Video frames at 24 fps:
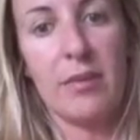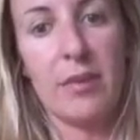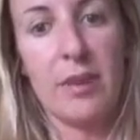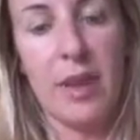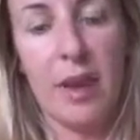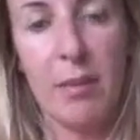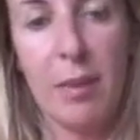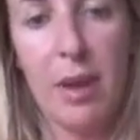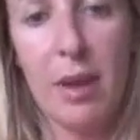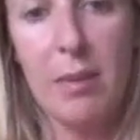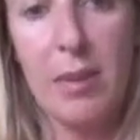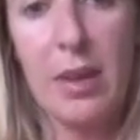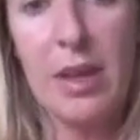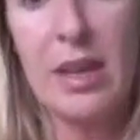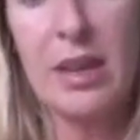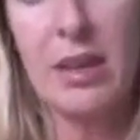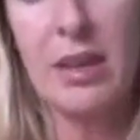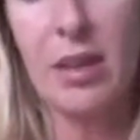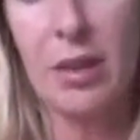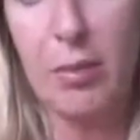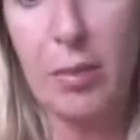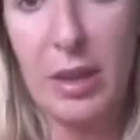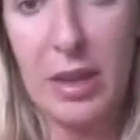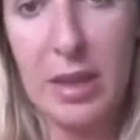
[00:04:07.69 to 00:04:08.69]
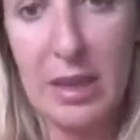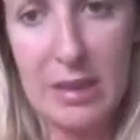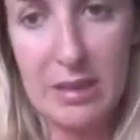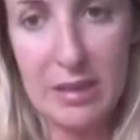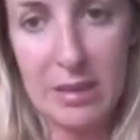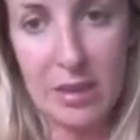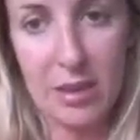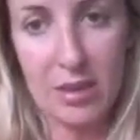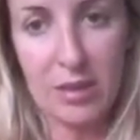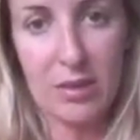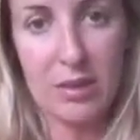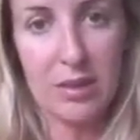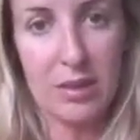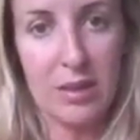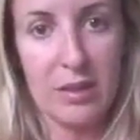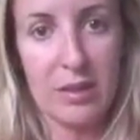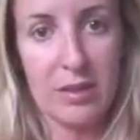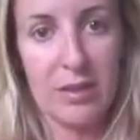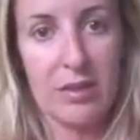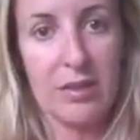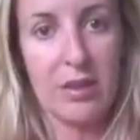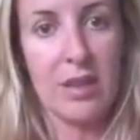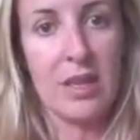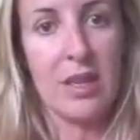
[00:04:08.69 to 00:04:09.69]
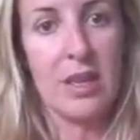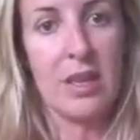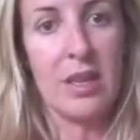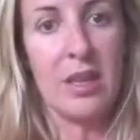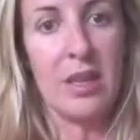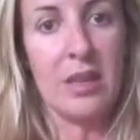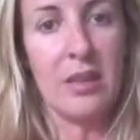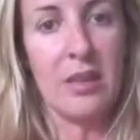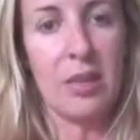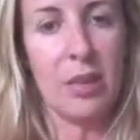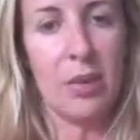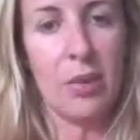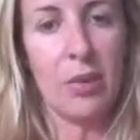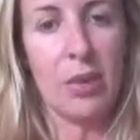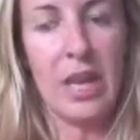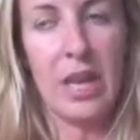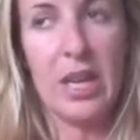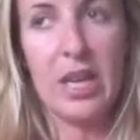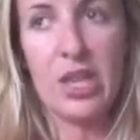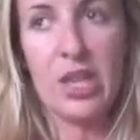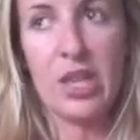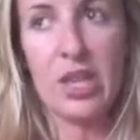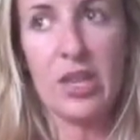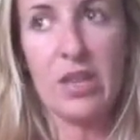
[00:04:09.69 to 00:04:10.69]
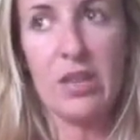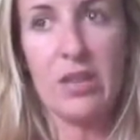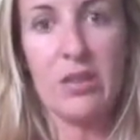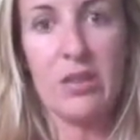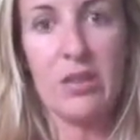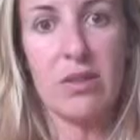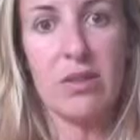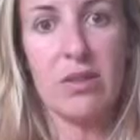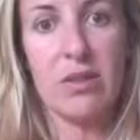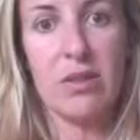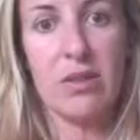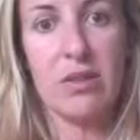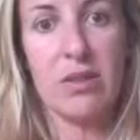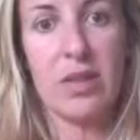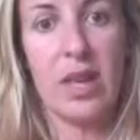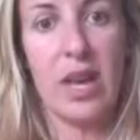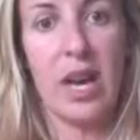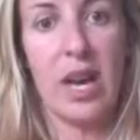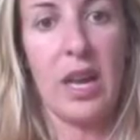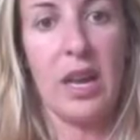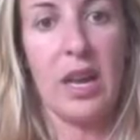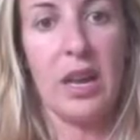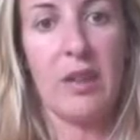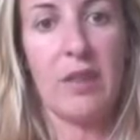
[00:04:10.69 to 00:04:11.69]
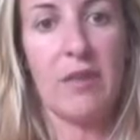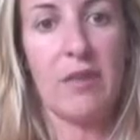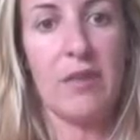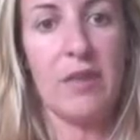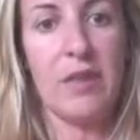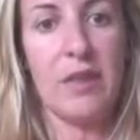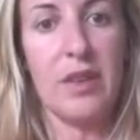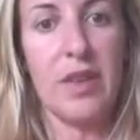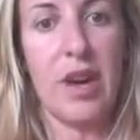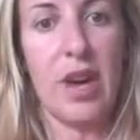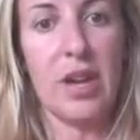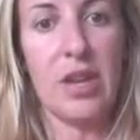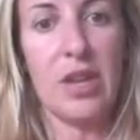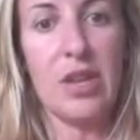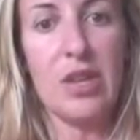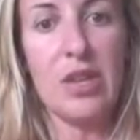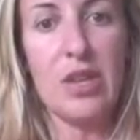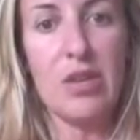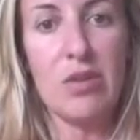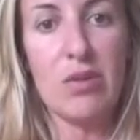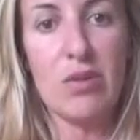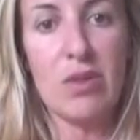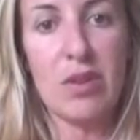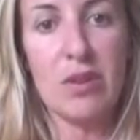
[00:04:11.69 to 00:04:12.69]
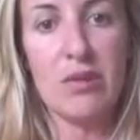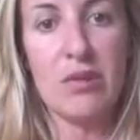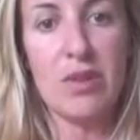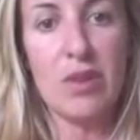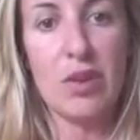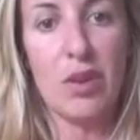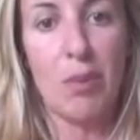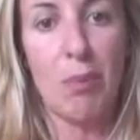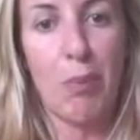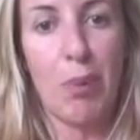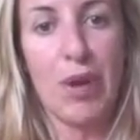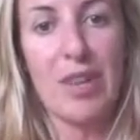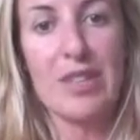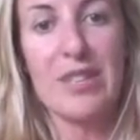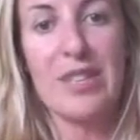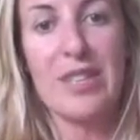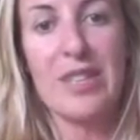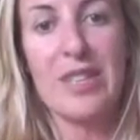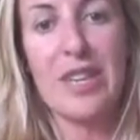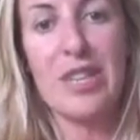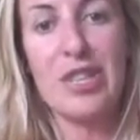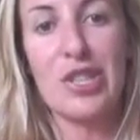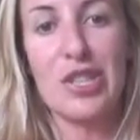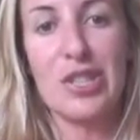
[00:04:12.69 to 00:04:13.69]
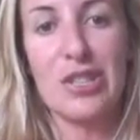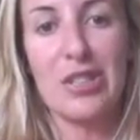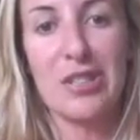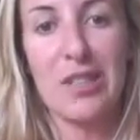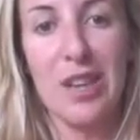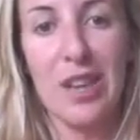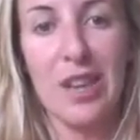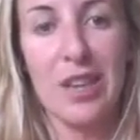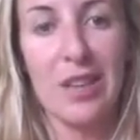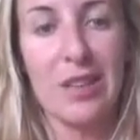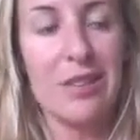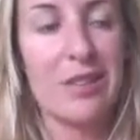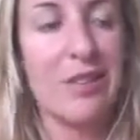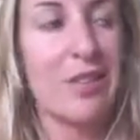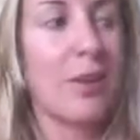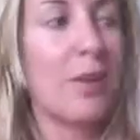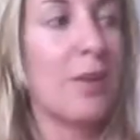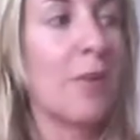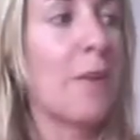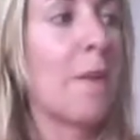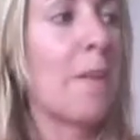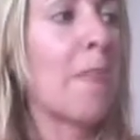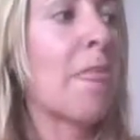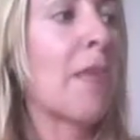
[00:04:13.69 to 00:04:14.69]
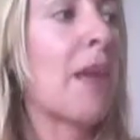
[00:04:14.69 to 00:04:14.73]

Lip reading: that might be a little bit easier, since the location is kind of not conducive to a presentation setting. So